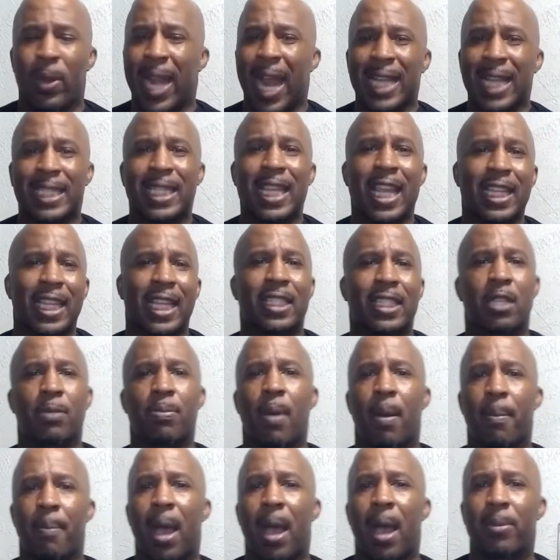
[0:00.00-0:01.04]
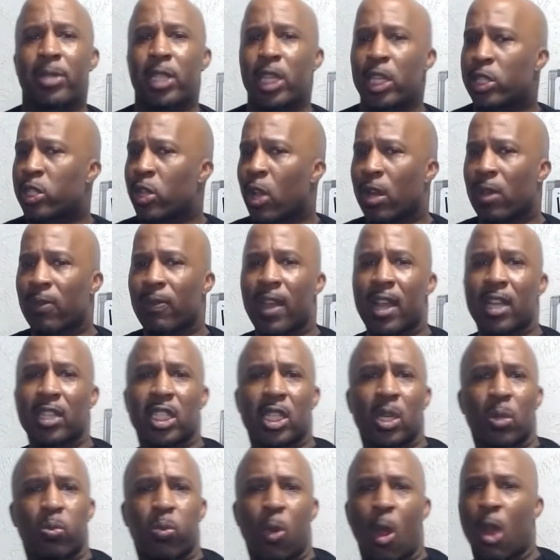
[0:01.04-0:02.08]
I said that to my mom, she turned around,
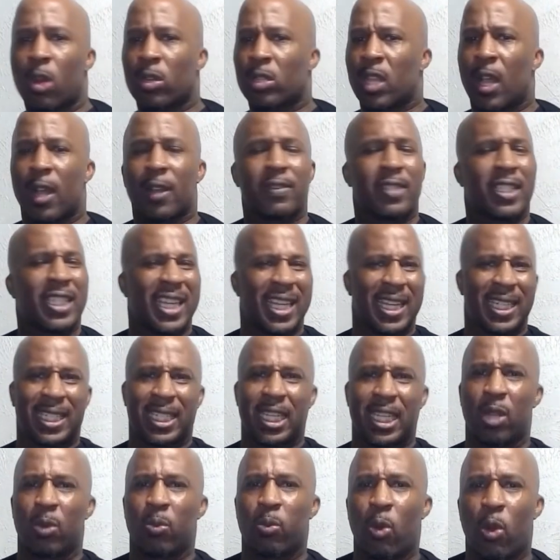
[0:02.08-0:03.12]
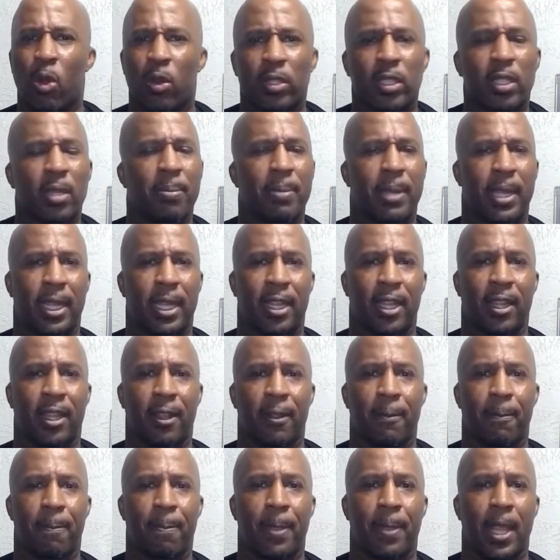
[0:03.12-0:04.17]
she walked off, she didn't say a word to me.
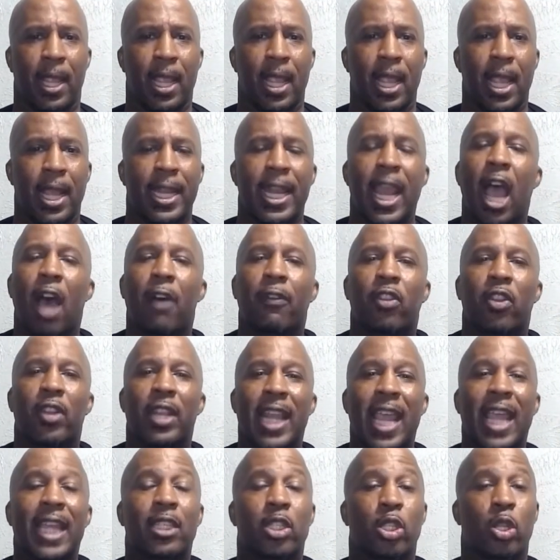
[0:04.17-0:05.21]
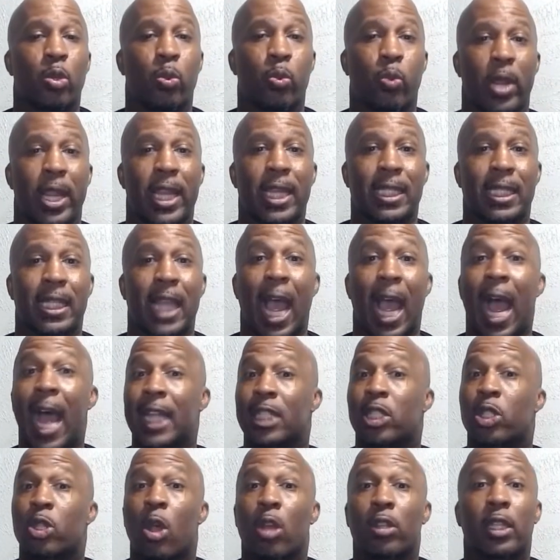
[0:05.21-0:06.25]
Now, the next 2 weeks, I
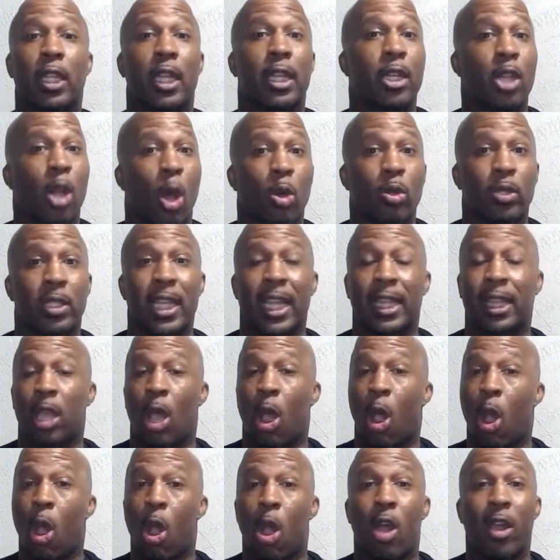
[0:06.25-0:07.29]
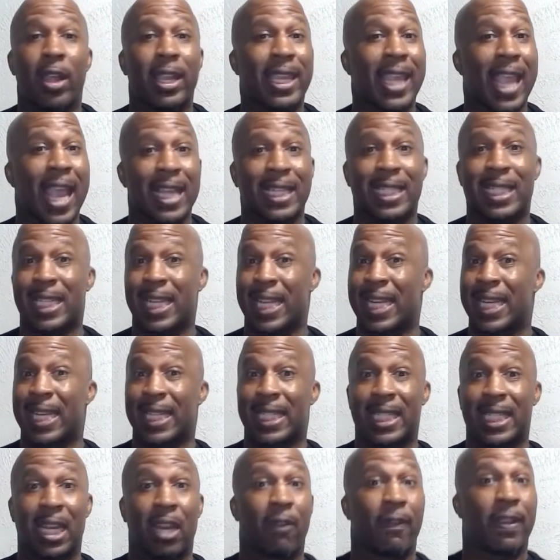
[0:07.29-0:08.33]
started to notice that the oil, gasoline, and
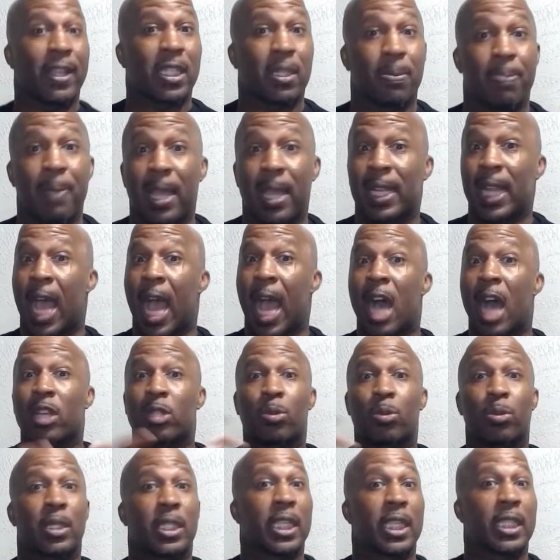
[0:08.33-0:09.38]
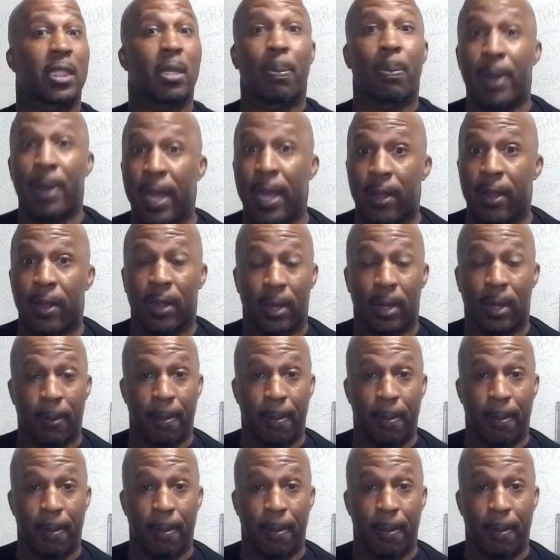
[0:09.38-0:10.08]
cigarette smell in the house was disappearing.